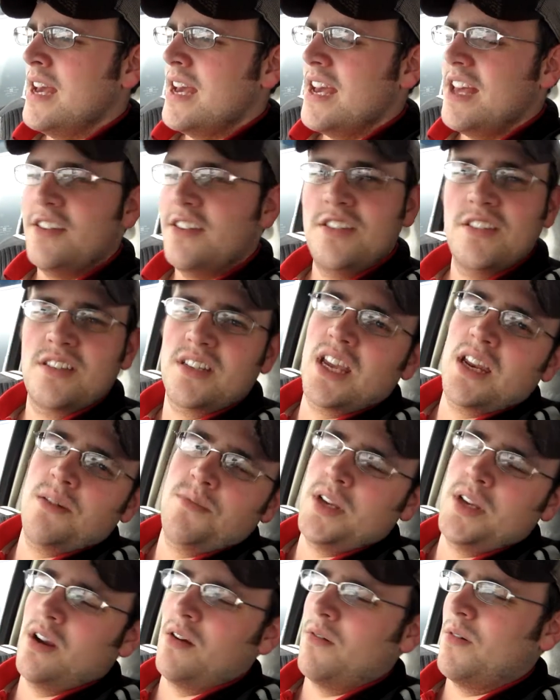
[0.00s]
It's just going to
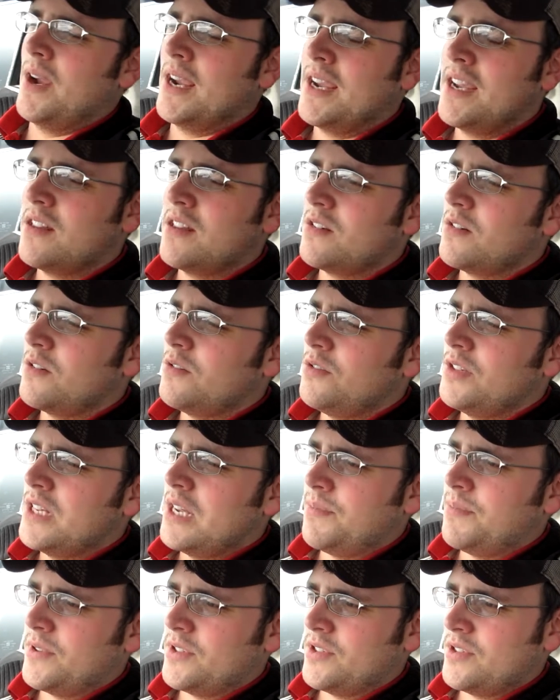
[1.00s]
be a regular old
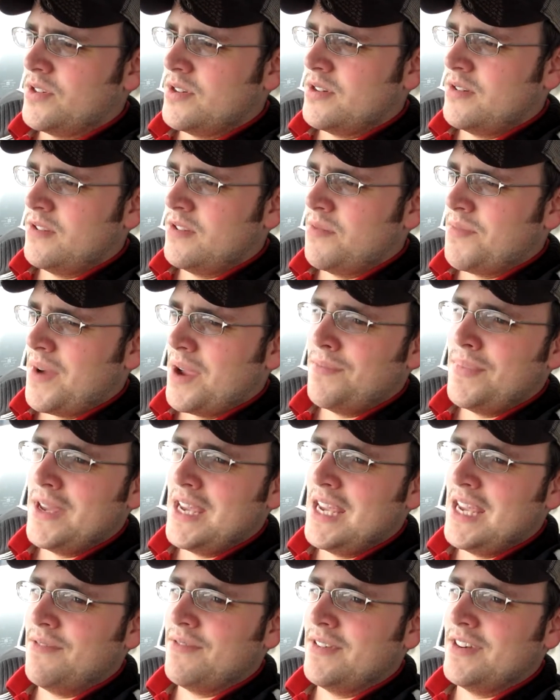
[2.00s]
episode. There might be
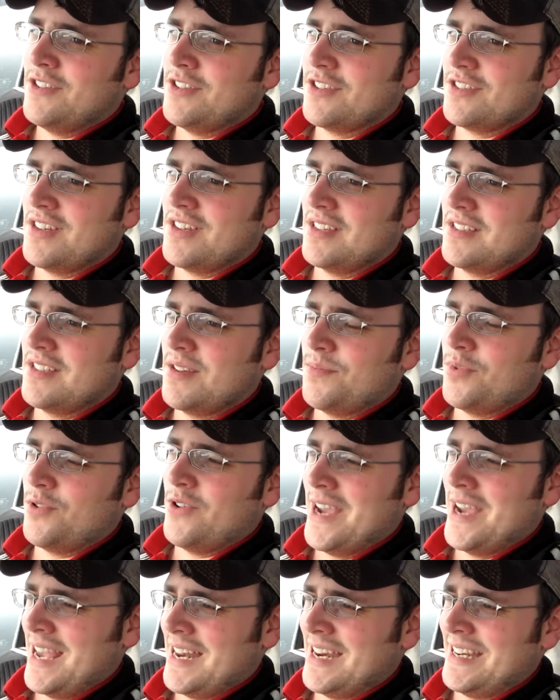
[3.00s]
even just a
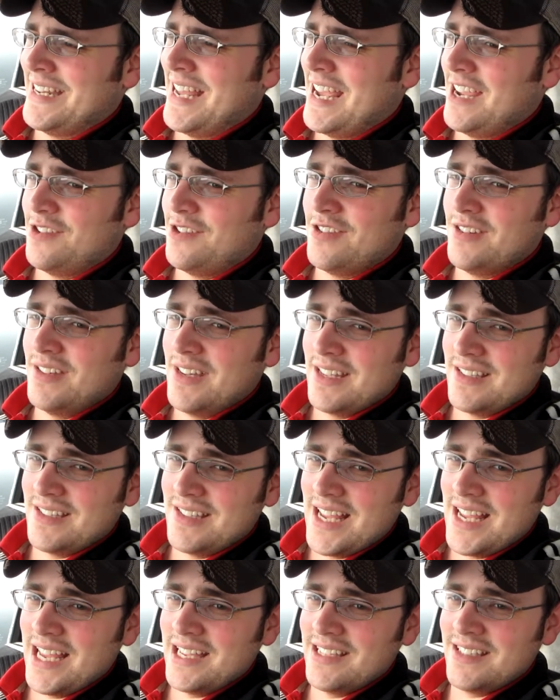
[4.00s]
simple annotation that
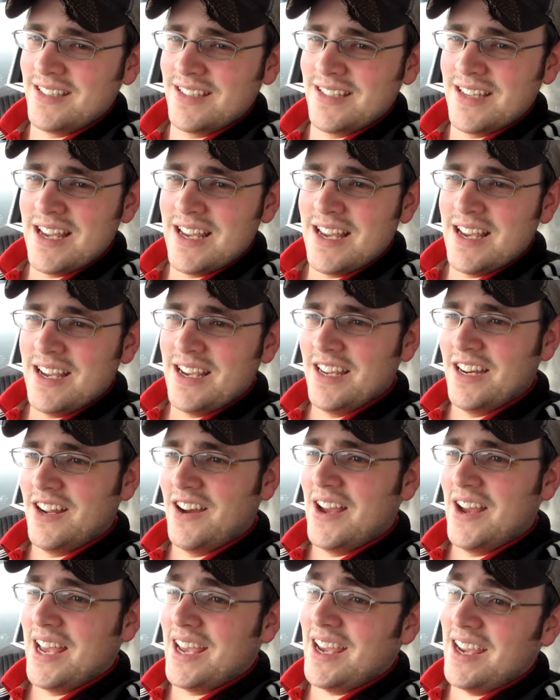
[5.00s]
says, you
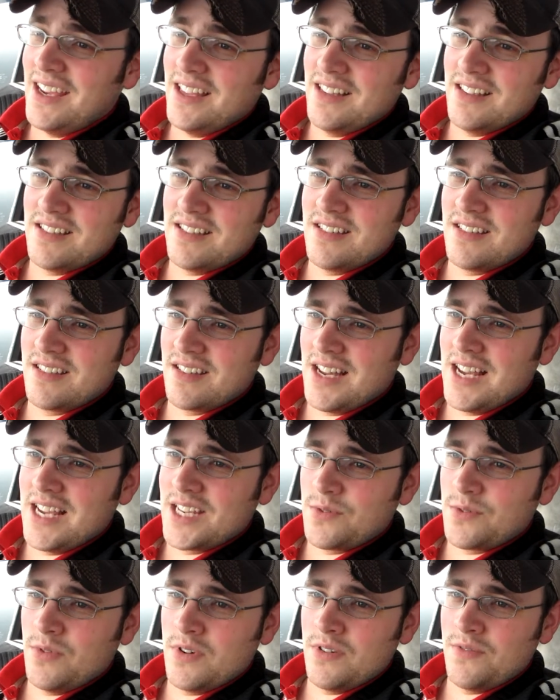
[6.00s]
know, hey, this is the
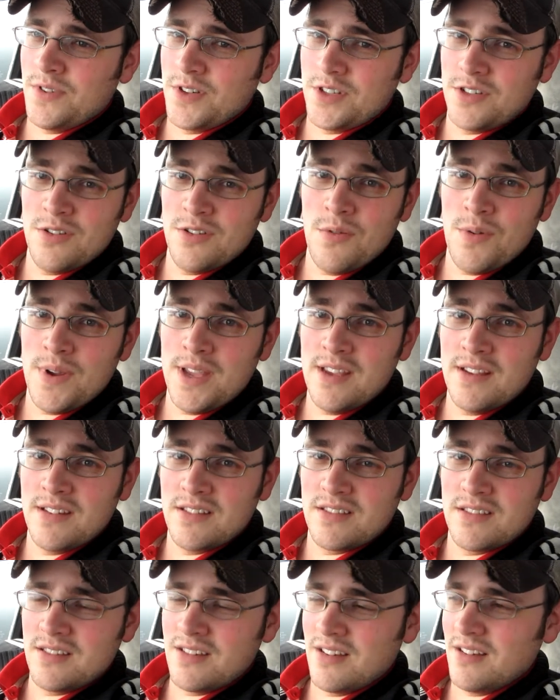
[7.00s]
last one for 2
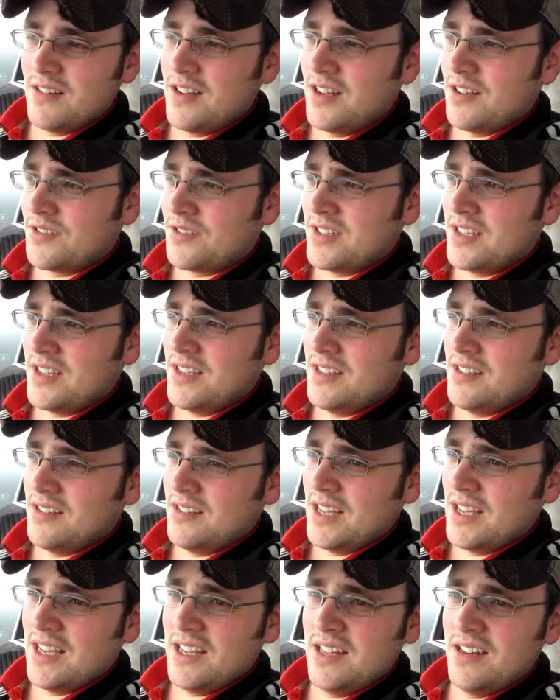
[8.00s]
weeks, so I'll see you
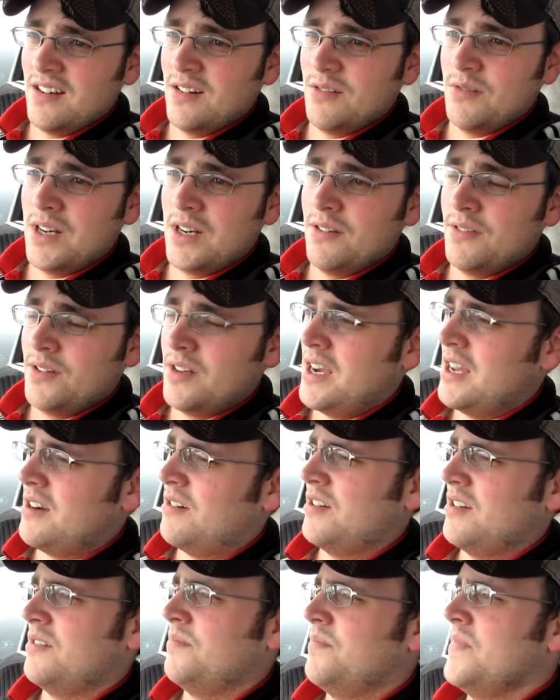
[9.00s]
then or whatever. I
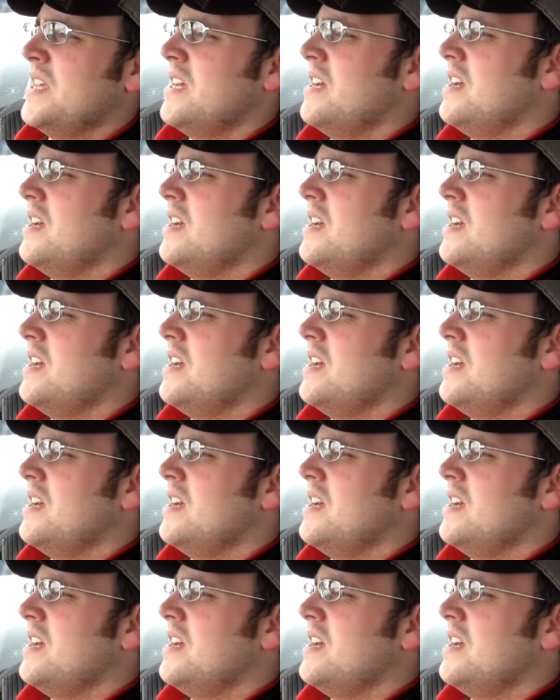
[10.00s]
don't know.